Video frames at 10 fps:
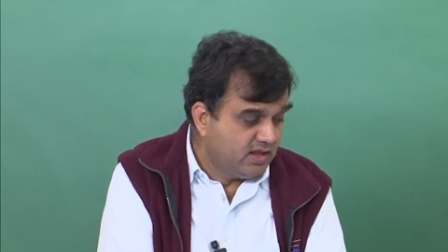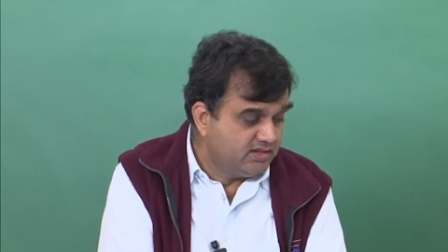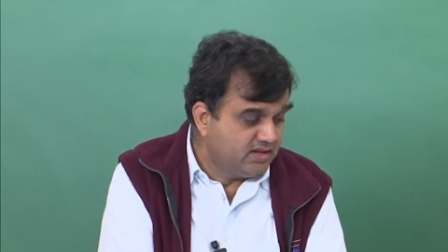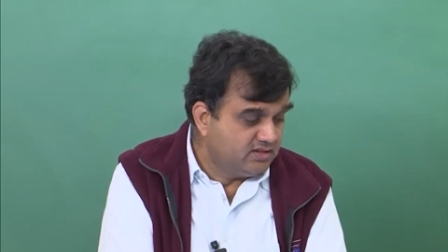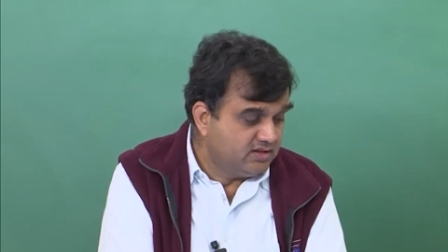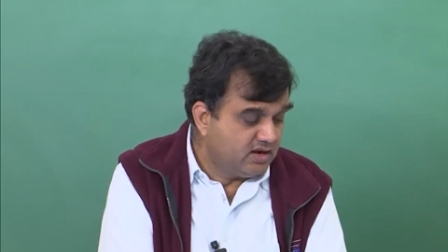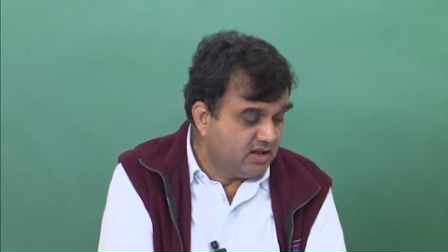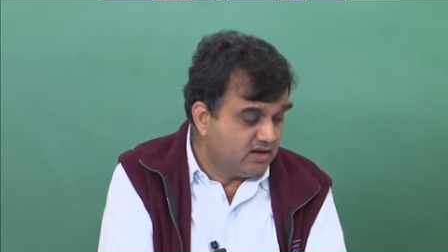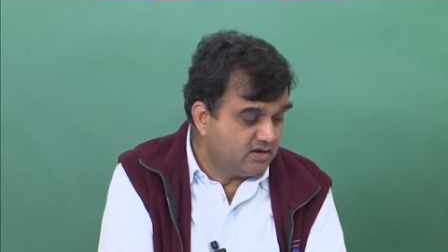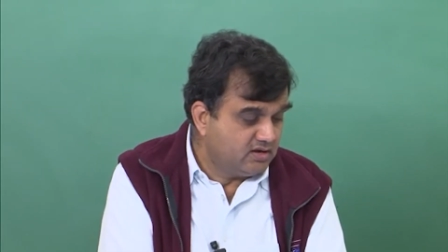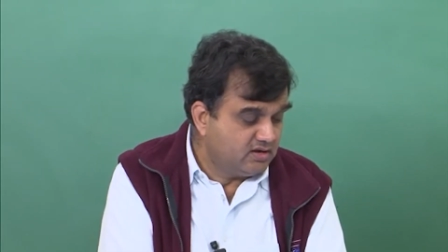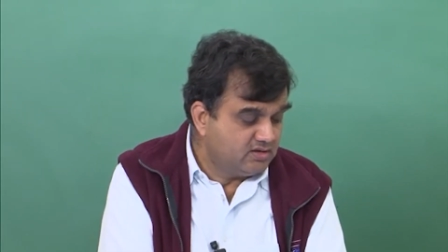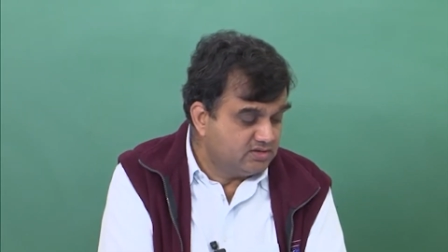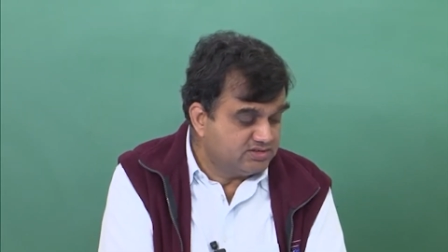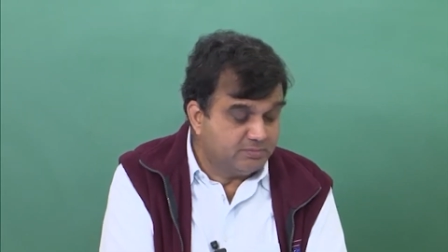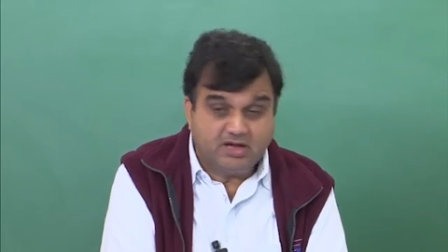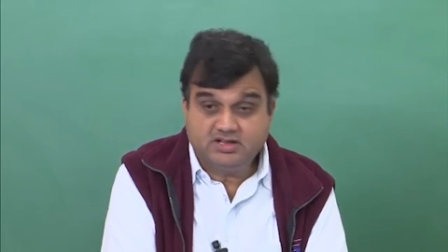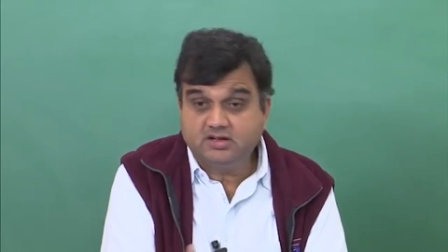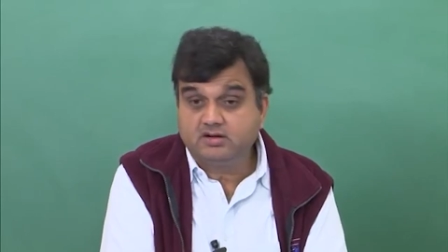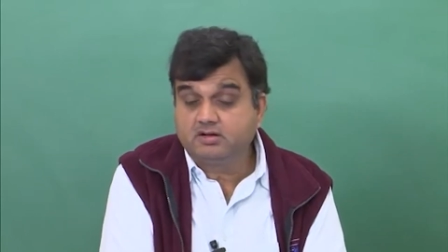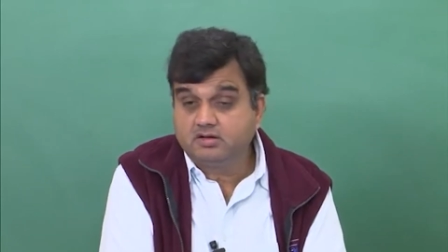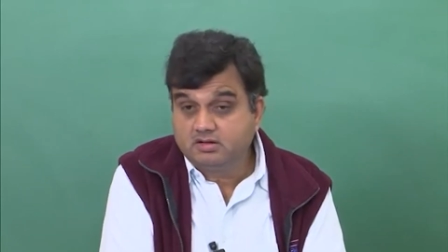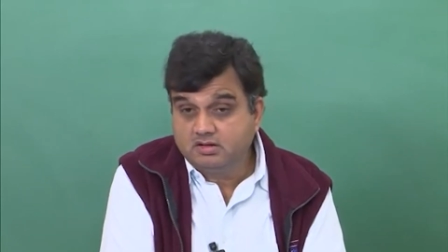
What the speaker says: And then there are some other